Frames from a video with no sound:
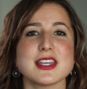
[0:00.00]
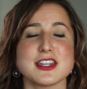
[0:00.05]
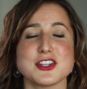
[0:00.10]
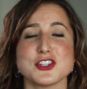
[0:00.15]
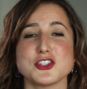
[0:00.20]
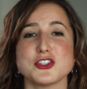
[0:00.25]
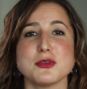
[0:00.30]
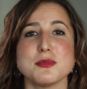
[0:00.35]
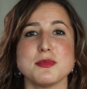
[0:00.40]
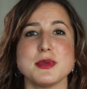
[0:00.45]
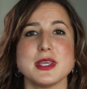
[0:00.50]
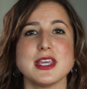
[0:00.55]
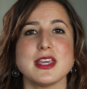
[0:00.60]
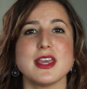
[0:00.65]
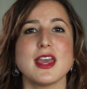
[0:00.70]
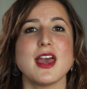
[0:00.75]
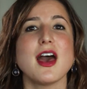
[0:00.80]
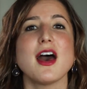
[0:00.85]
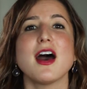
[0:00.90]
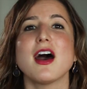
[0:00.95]
and it should
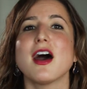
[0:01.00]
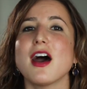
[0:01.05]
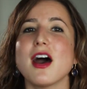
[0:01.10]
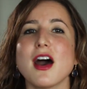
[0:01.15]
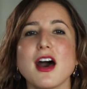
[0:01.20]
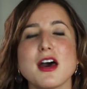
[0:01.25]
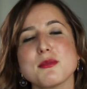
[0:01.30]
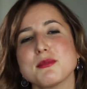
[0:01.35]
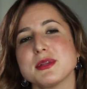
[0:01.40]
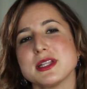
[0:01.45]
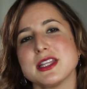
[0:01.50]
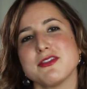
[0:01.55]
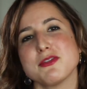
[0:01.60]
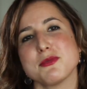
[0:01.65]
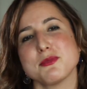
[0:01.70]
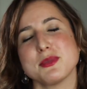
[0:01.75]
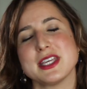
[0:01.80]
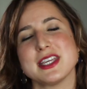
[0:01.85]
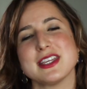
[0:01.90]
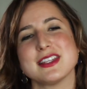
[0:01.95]
be
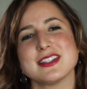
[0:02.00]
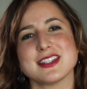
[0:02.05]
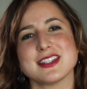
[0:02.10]
unbelievably